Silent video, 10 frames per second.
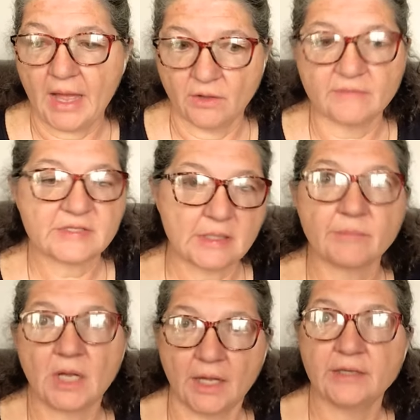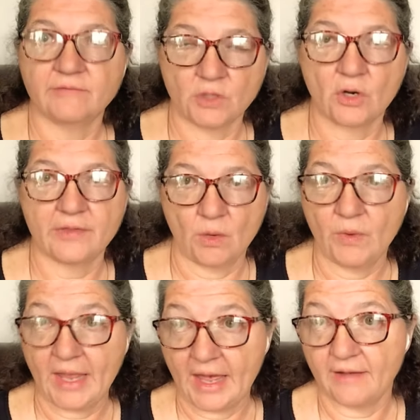out of some kind of yarn that
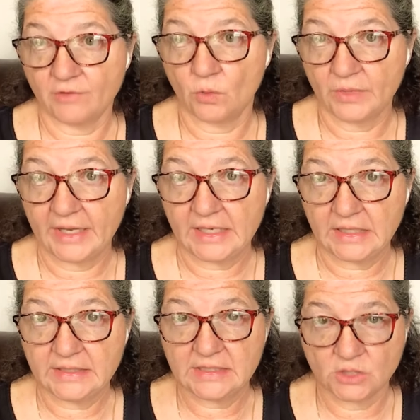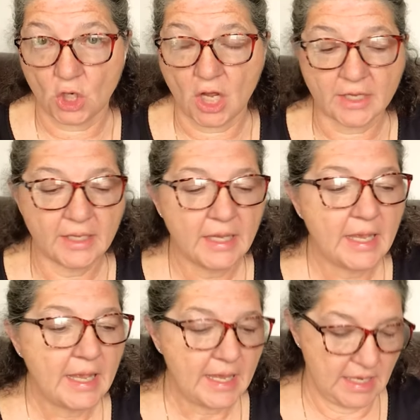we have already in stock.
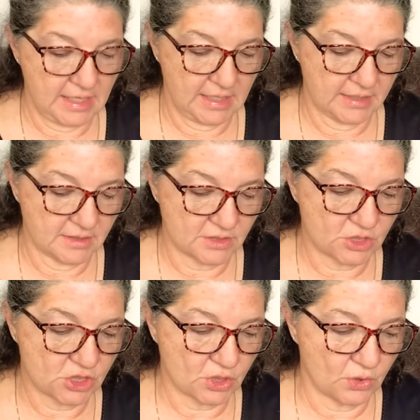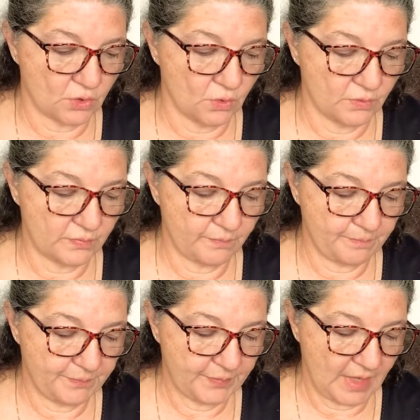And so
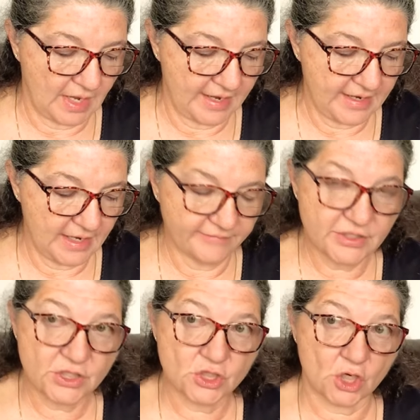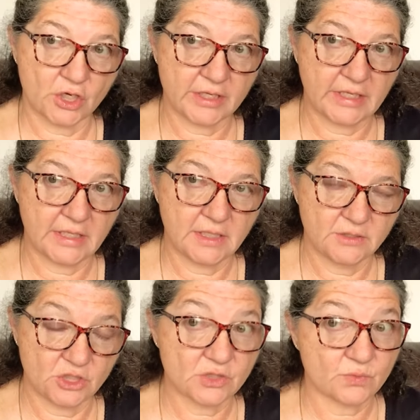I have started
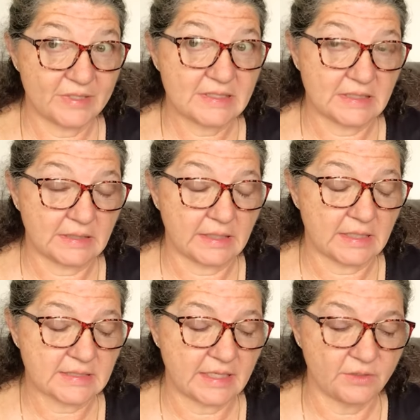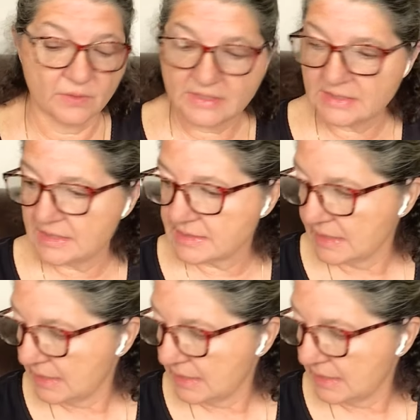just recently because I noticed this.